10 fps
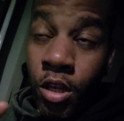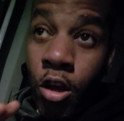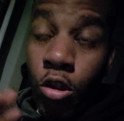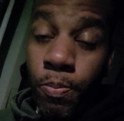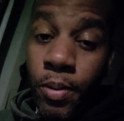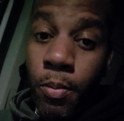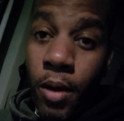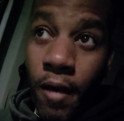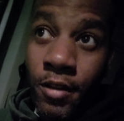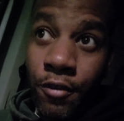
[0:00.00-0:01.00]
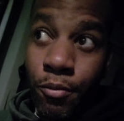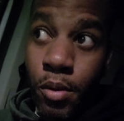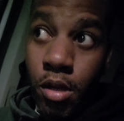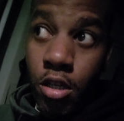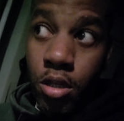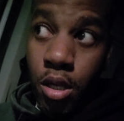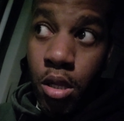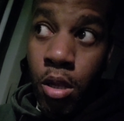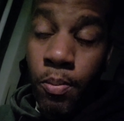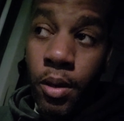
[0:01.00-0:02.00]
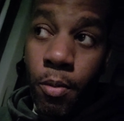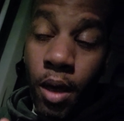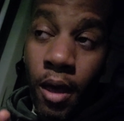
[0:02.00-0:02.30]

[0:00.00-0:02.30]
And other people have different positions. Some people